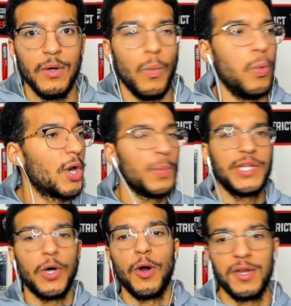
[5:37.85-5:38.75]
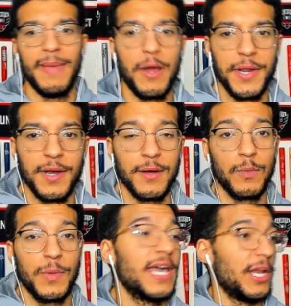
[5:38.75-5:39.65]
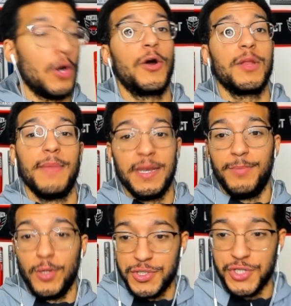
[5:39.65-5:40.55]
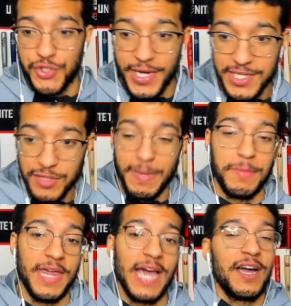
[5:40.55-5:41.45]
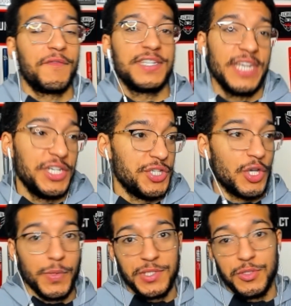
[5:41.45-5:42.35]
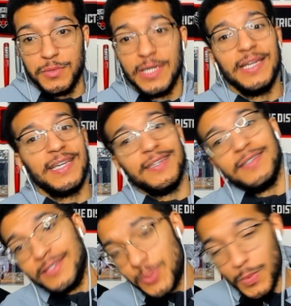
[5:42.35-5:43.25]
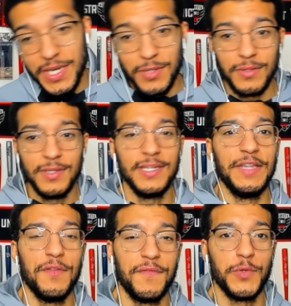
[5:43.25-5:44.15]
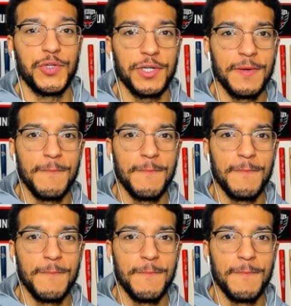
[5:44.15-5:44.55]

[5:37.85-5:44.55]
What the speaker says: What are we talking about here? We're getting automated balls and strikes, so maybe that conversation is going to dwindle in the future.